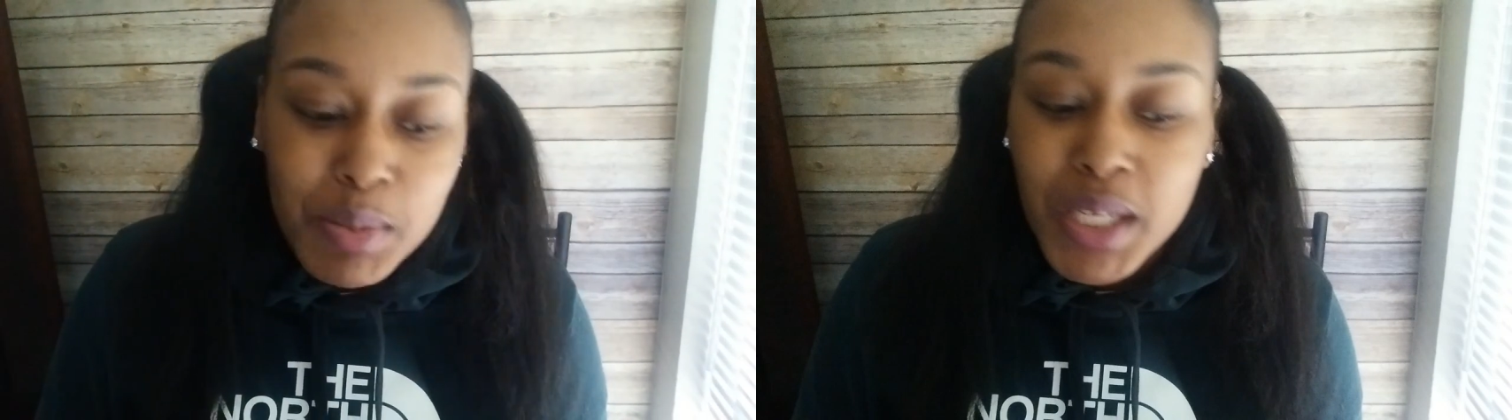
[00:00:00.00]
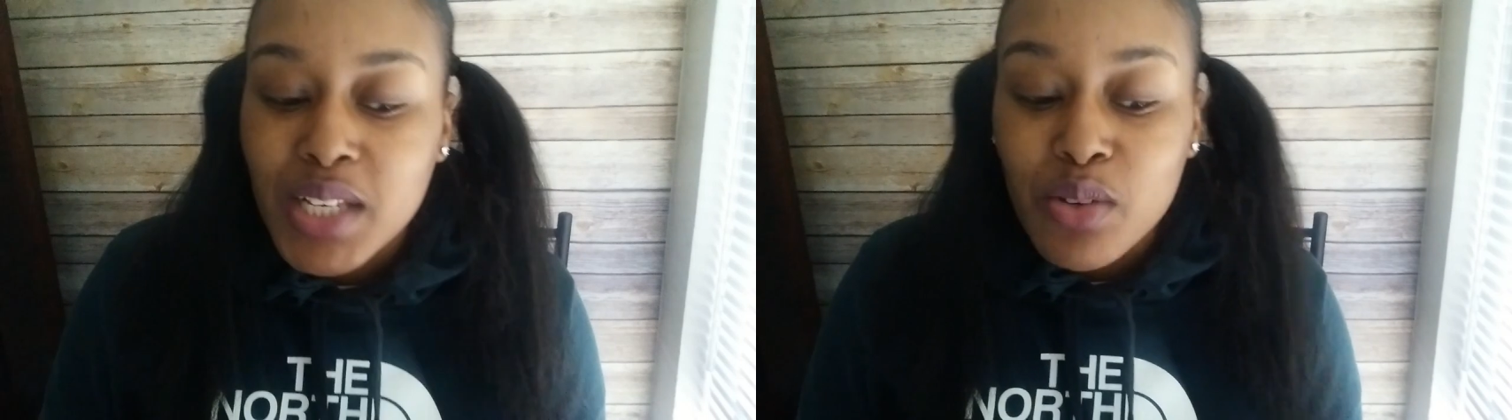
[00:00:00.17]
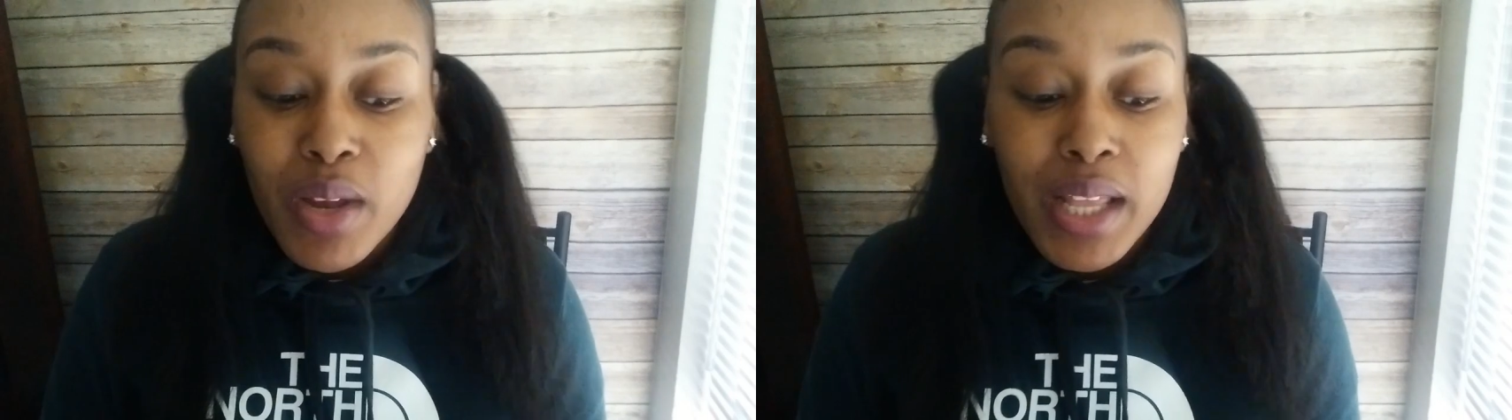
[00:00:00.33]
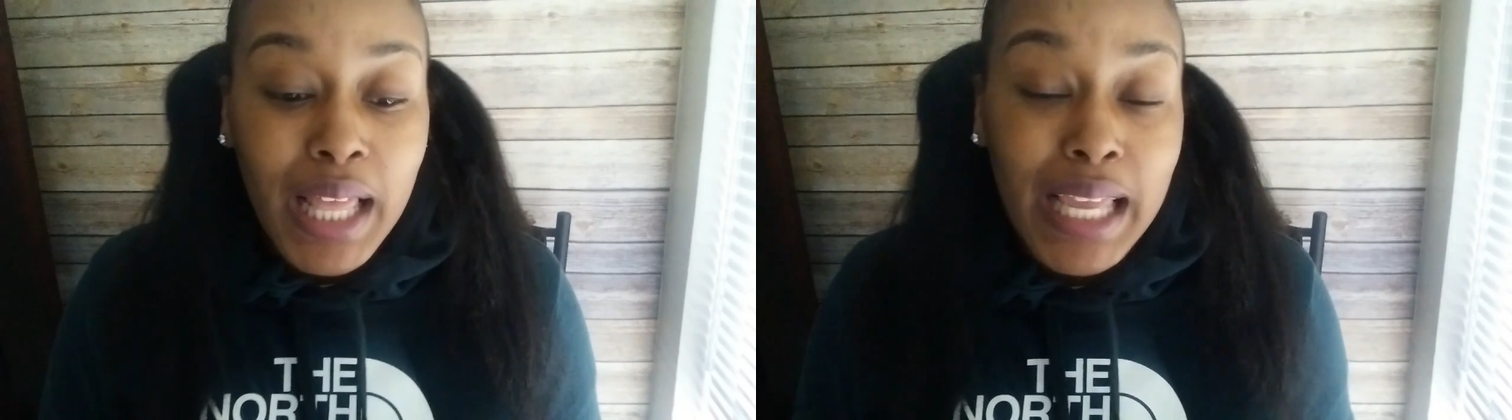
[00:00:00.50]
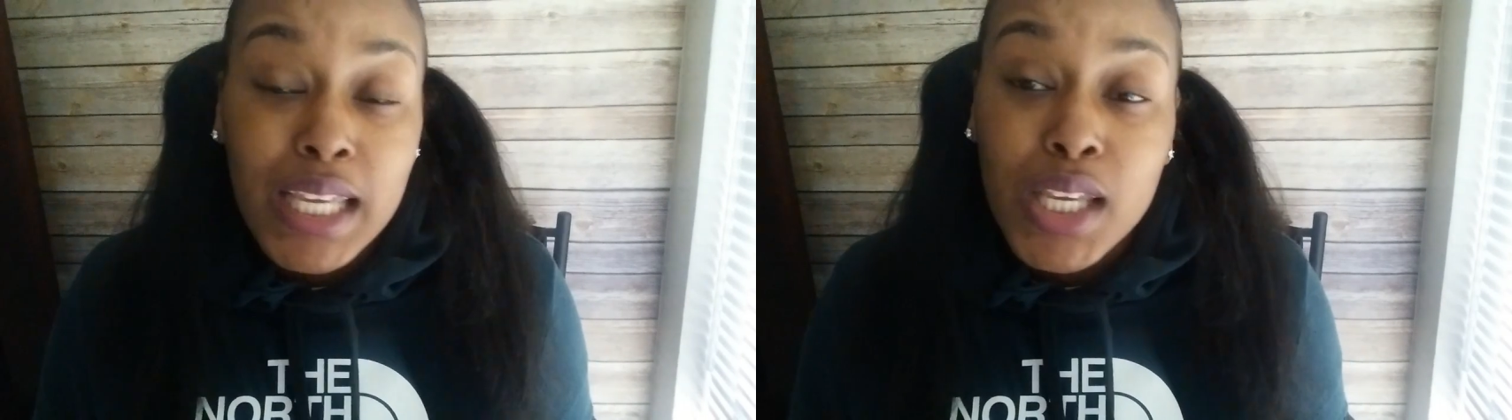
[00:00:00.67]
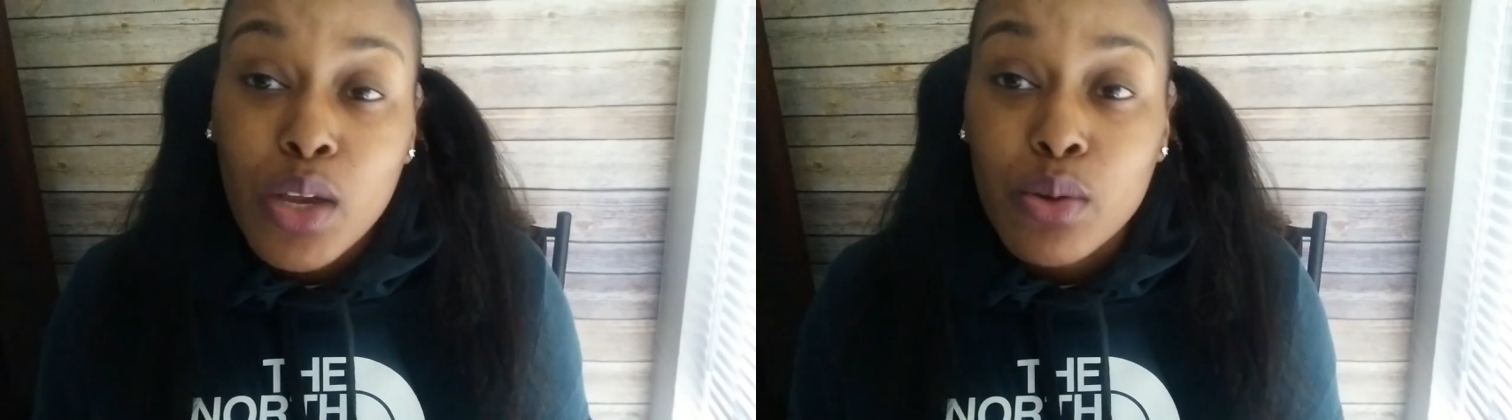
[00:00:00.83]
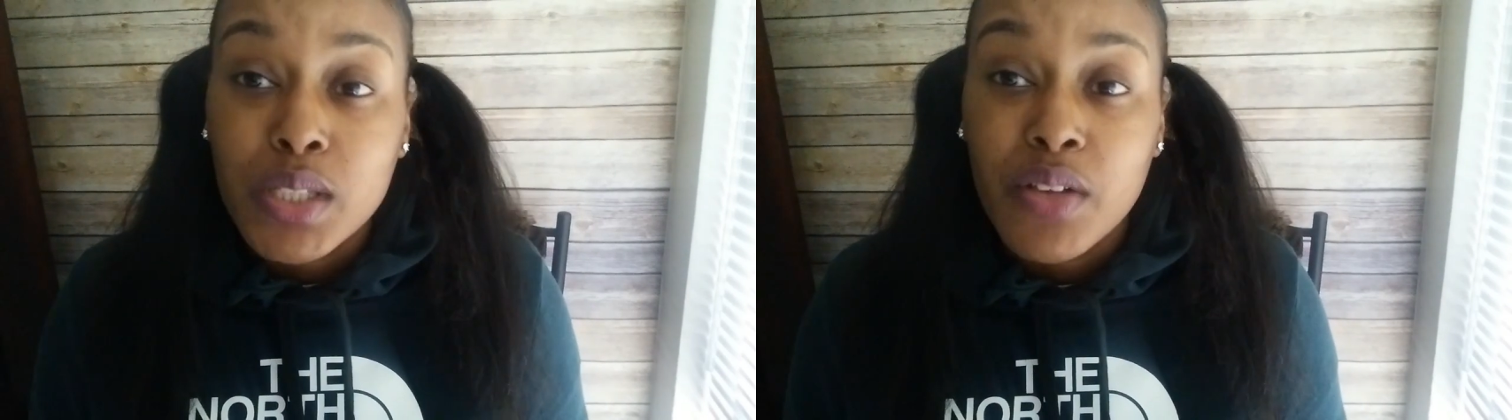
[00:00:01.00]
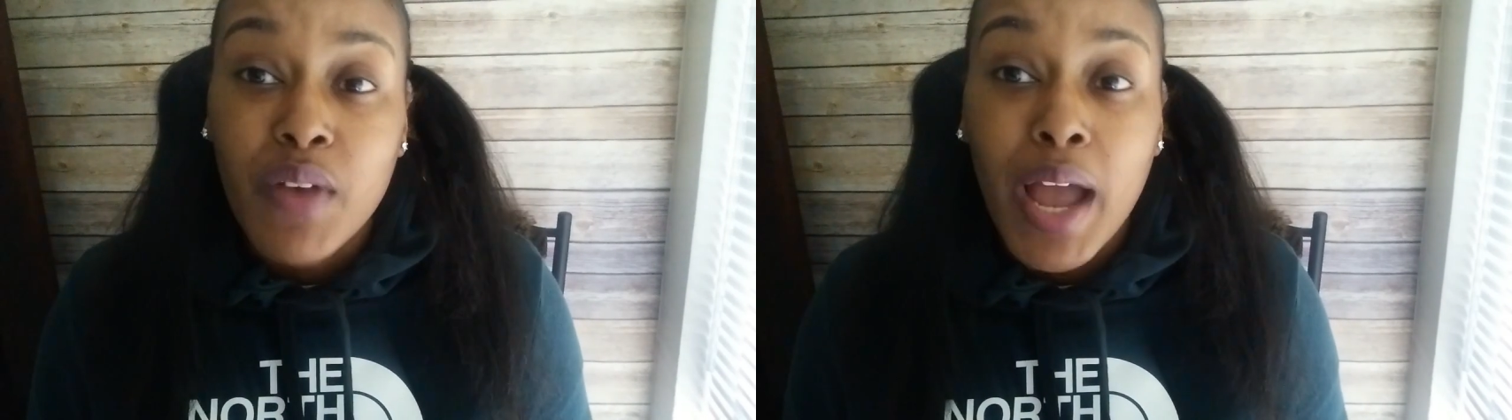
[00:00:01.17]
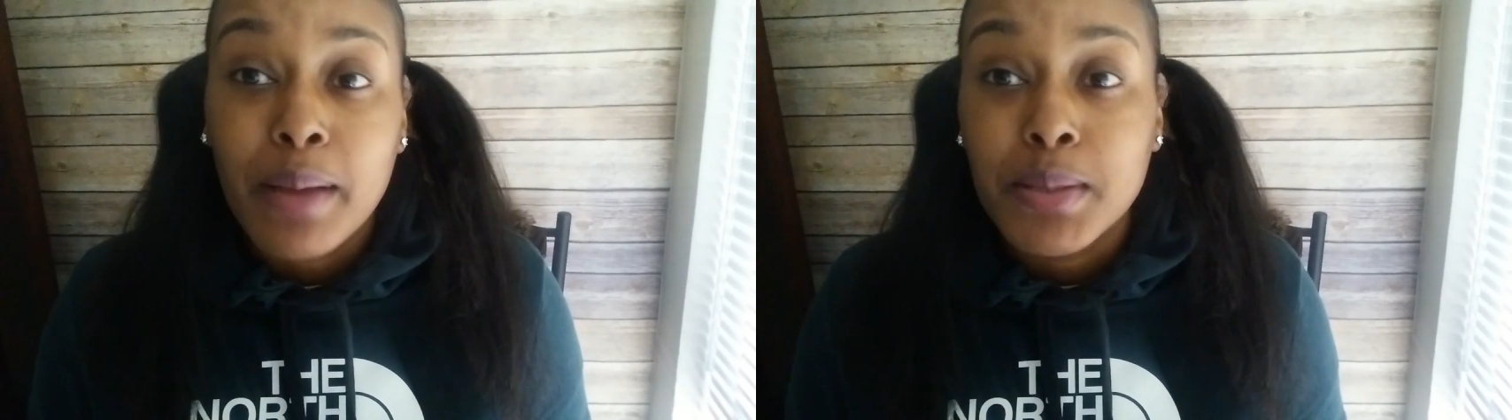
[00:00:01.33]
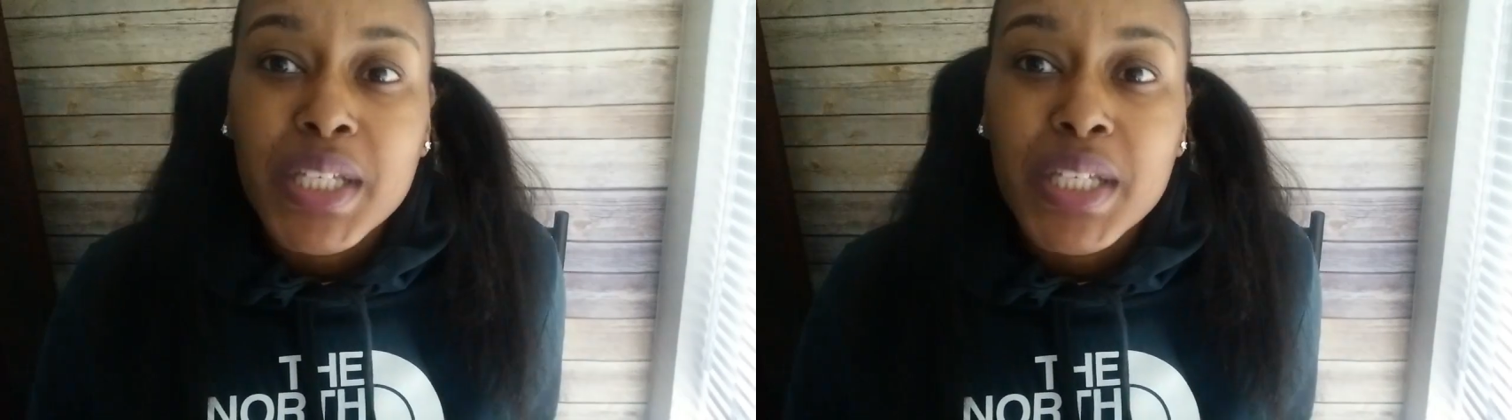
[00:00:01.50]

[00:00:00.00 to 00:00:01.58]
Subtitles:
But anyway, like, EO is a vibe.